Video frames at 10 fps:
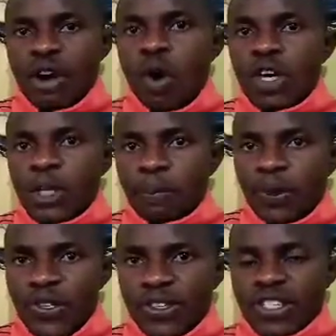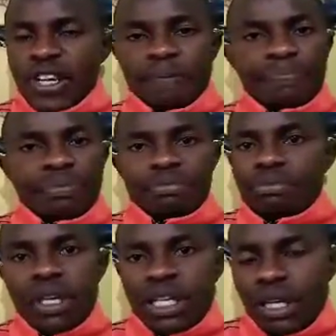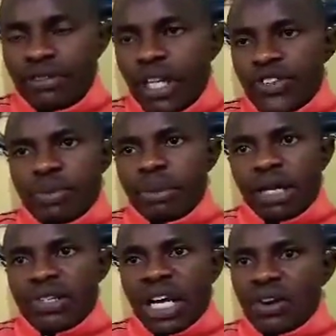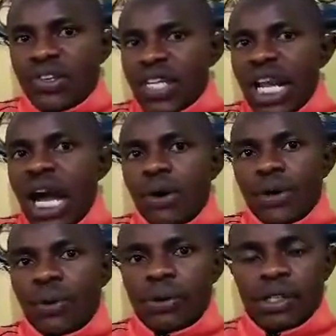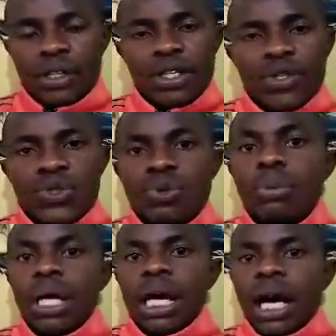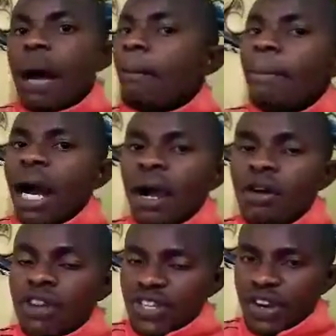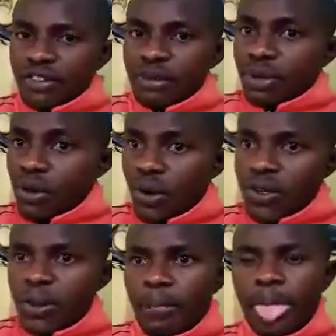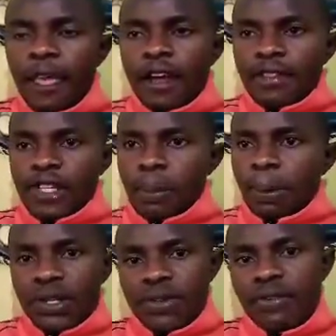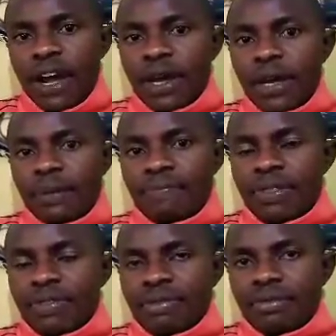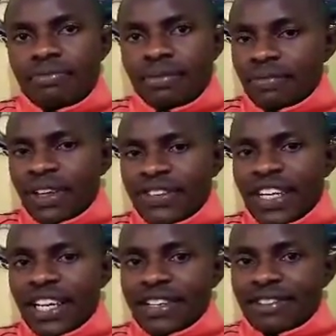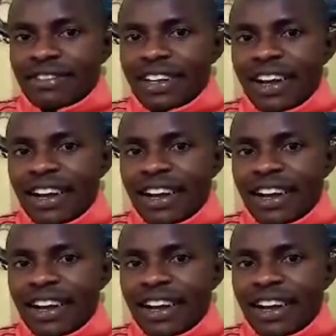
or depositor, definitely banks cannot allow you to make a bank overdraft, because this is a person that can